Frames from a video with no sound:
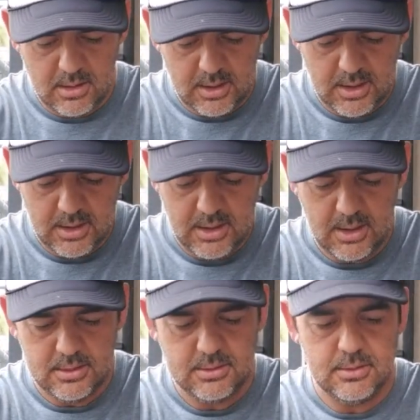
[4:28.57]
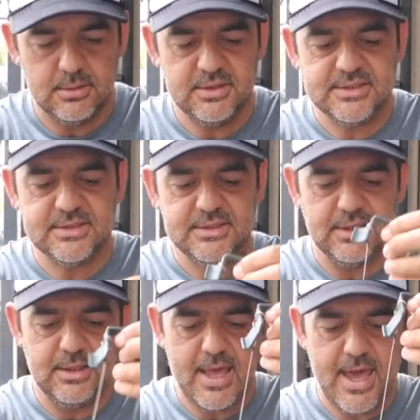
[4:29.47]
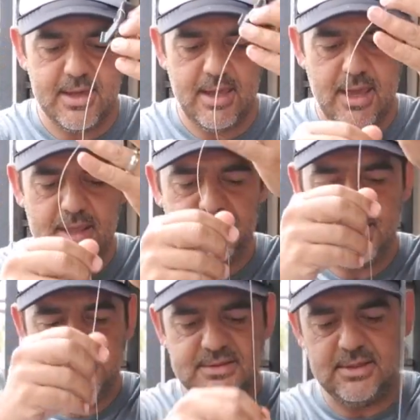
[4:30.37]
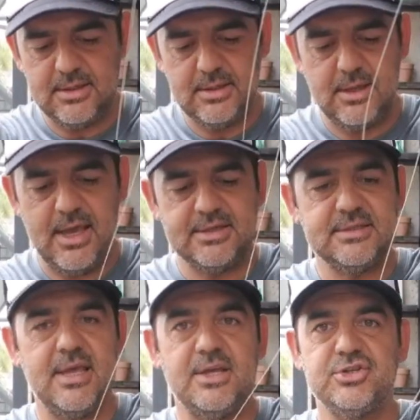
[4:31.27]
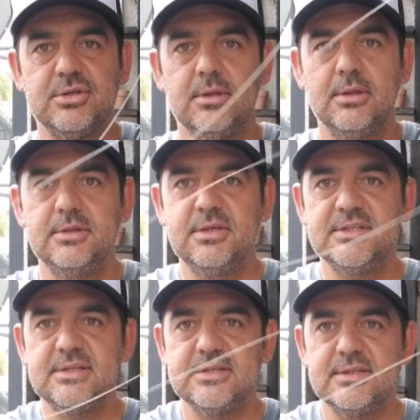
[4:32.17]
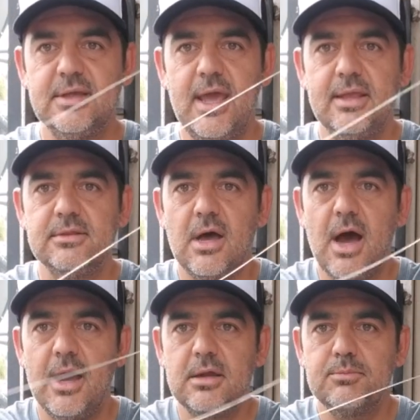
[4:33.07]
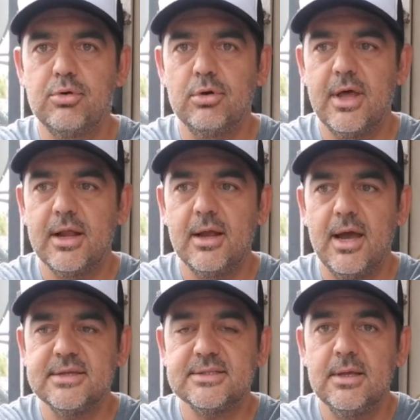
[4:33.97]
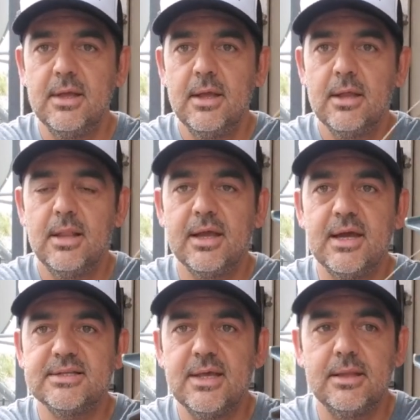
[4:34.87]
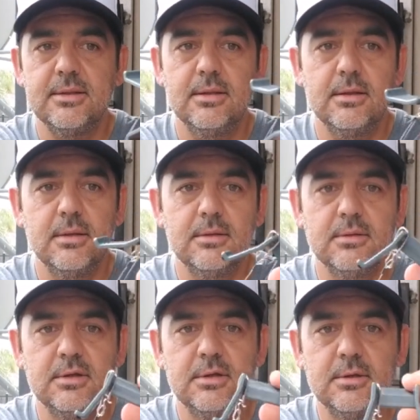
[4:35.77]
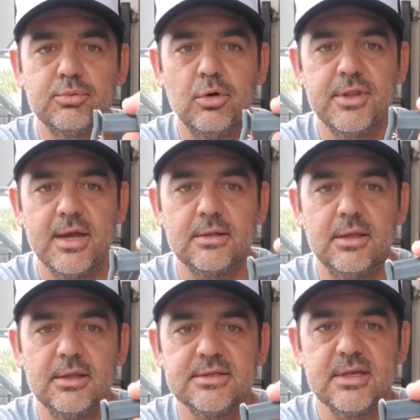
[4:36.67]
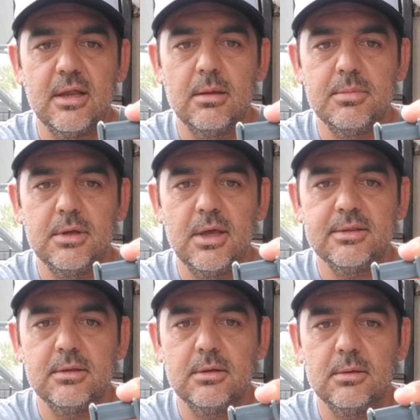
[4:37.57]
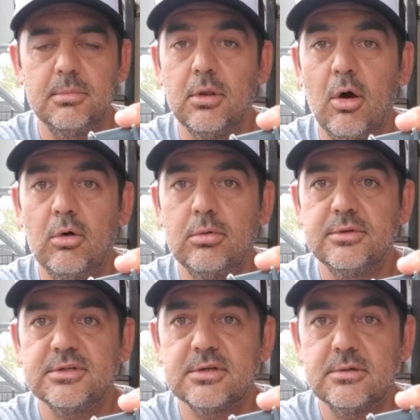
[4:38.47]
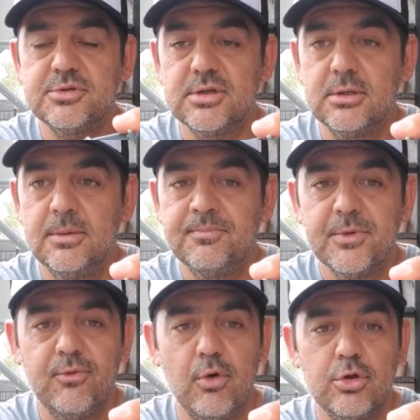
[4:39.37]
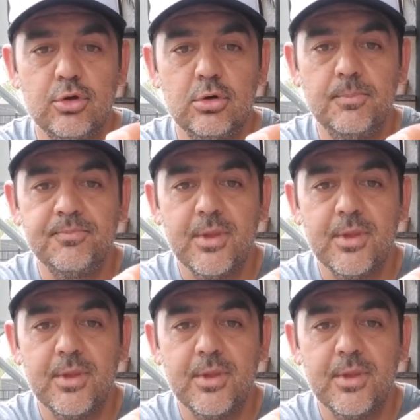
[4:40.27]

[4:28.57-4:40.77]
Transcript: And this is the leg, and that's the extension. This is the entire product, guys. Like I said, the product link is gonna be at the below description for you.